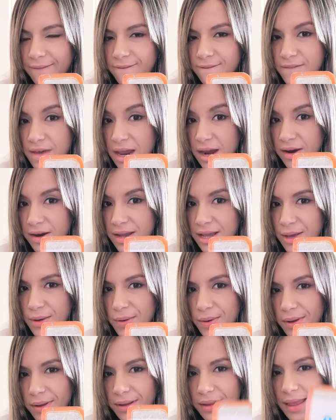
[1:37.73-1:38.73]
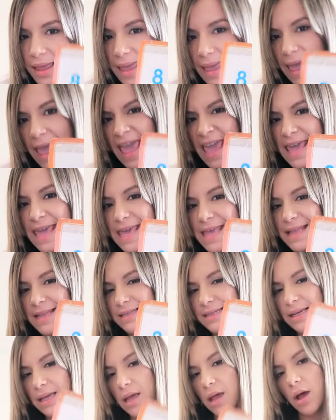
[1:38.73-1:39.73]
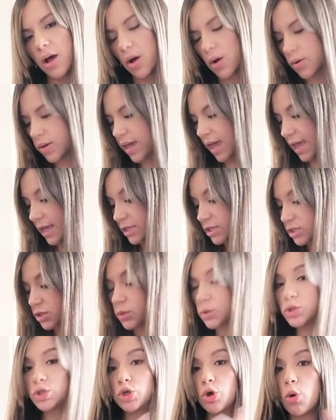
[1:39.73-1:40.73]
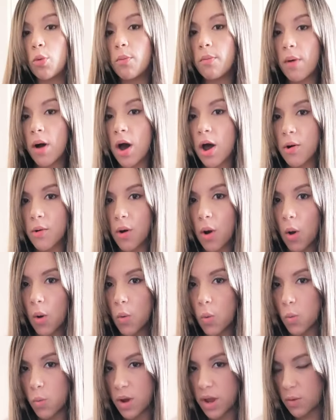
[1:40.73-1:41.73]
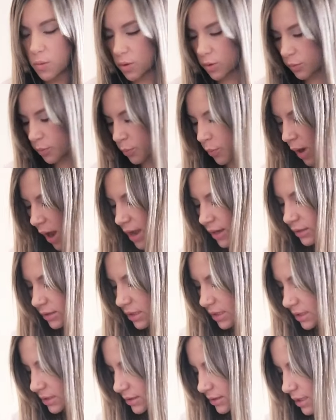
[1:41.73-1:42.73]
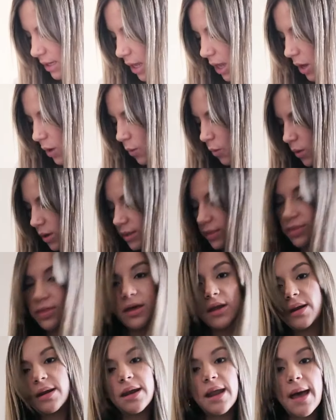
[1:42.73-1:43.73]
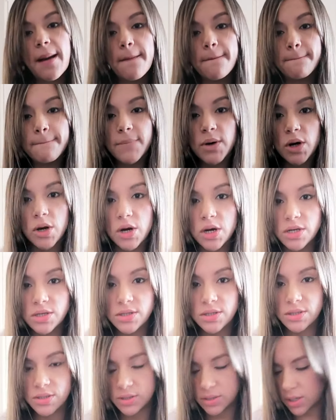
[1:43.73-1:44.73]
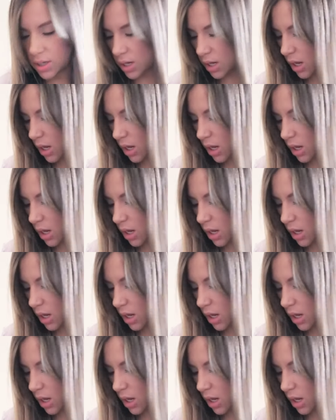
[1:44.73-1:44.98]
Very good. 8. Okay, so tomorrow we will practice with the numbers